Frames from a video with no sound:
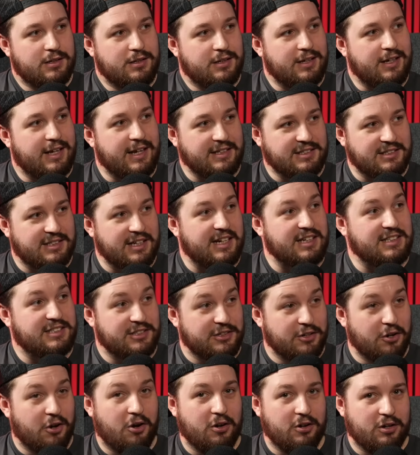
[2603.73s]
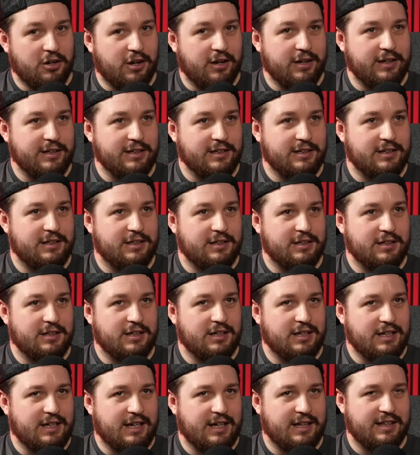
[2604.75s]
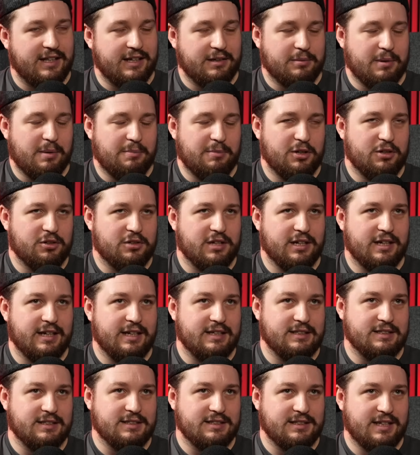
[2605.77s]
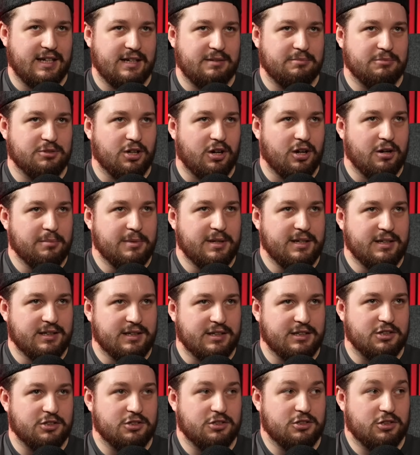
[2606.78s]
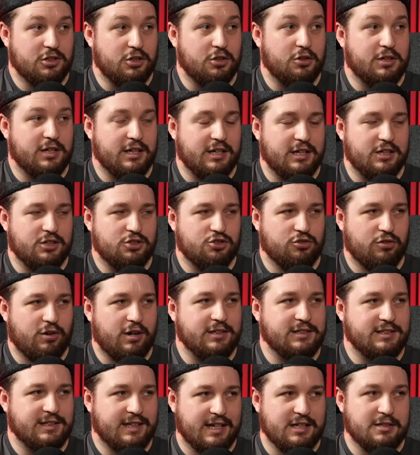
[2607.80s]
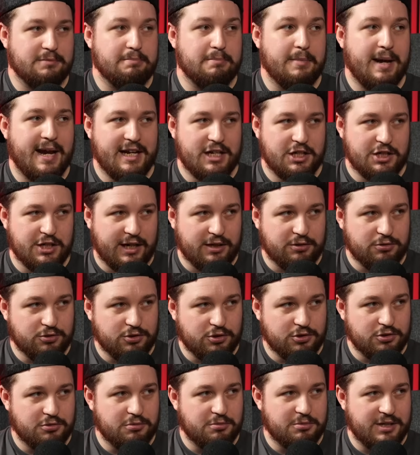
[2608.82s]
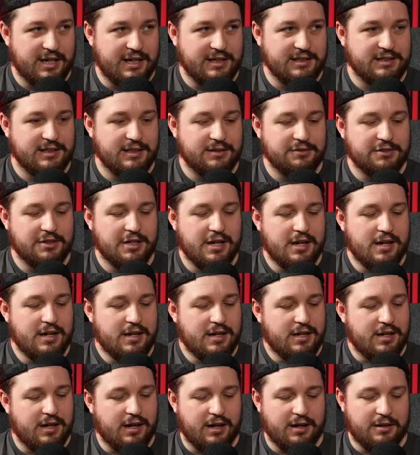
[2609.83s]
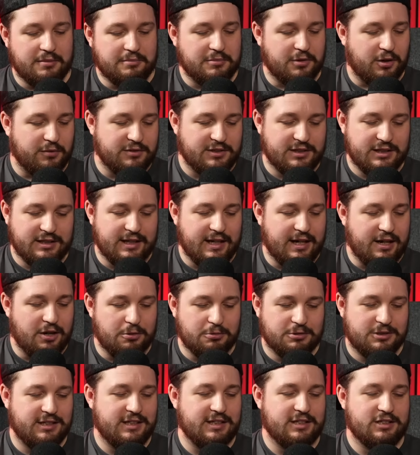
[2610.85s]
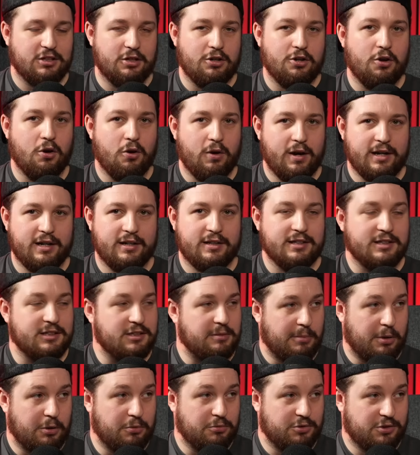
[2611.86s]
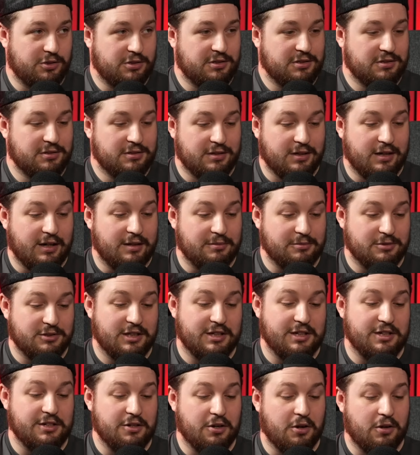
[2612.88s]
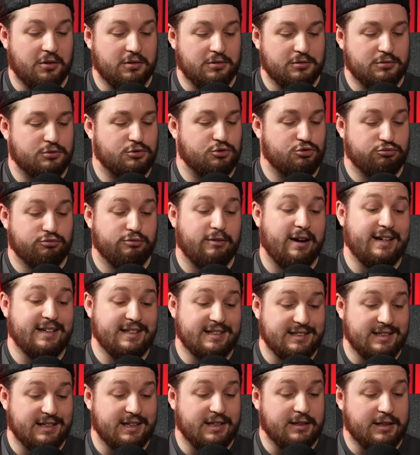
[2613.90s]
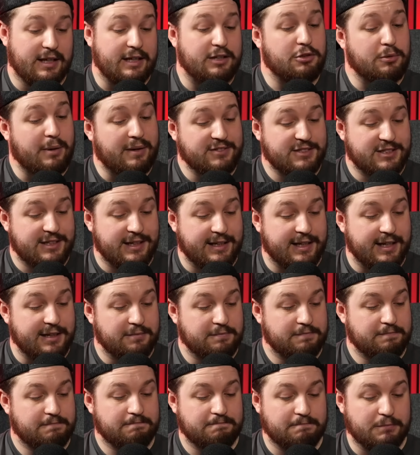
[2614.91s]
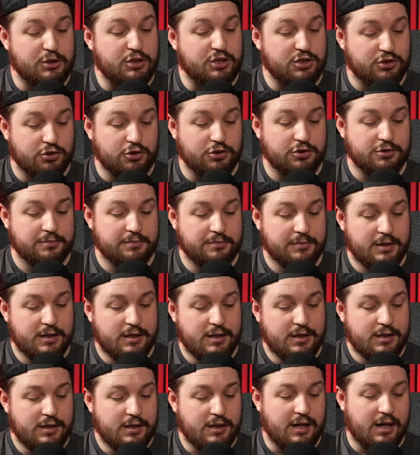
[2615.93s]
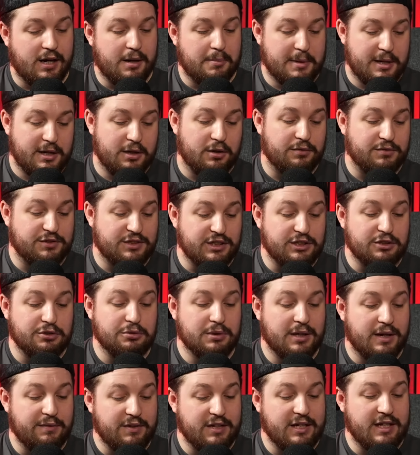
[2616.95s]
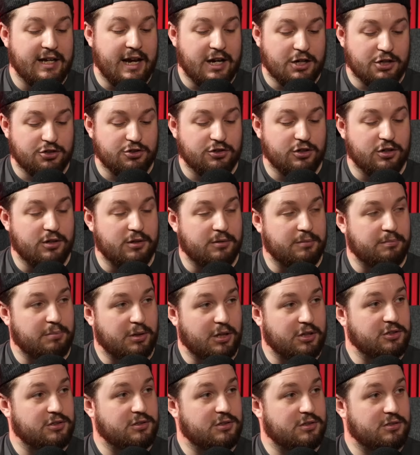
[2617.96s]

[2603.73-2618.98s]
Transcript: it's not like, I think when we look at it as a team's army, you're looking at trying to get as many jackals onto objectives. Yeah. Obviously, their OC is not anything to boast, so they're not crazy. They do have sticky, which is good, and they obviously do give you the extra blood